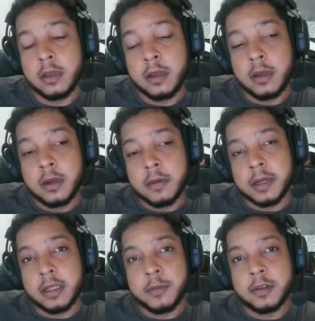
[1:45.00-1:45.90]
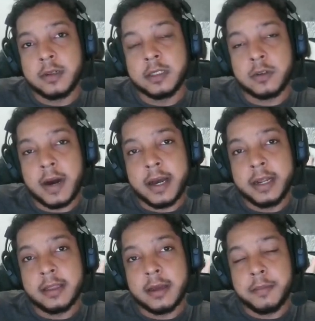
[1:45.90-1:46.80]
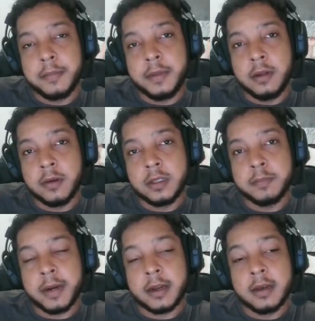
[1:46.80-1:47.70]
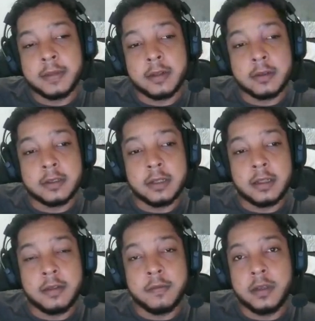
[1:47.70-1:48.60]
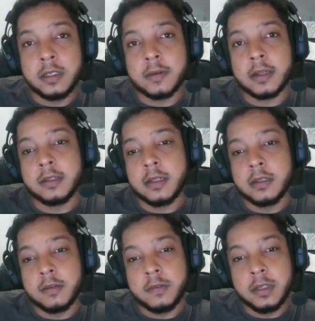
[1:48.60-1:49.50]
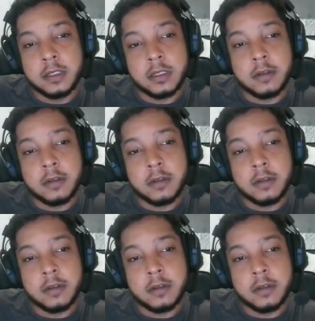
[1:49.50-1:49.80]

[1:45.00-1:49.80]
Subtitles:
be models with 40 billion parameters, 120, 420, which